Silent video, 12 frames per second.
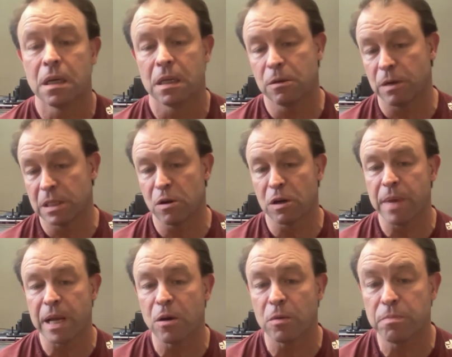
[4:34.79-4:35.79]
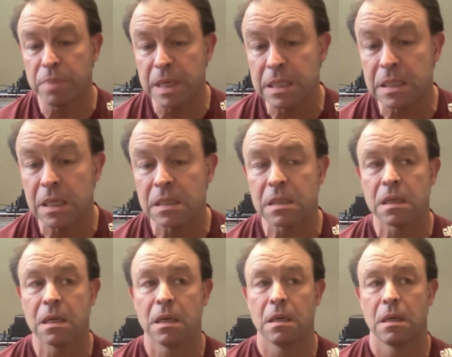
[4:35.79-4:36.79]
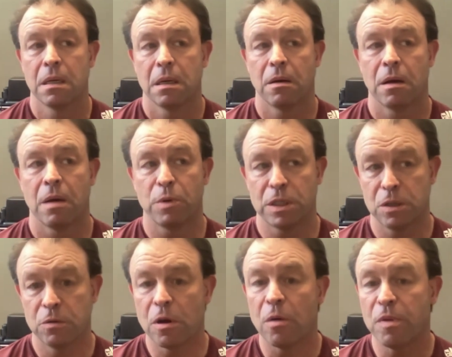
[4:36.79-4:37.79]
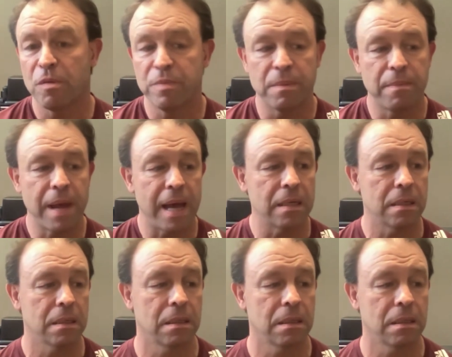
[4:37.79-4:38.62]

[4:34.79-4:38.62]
until I started my own business, which Movement Med.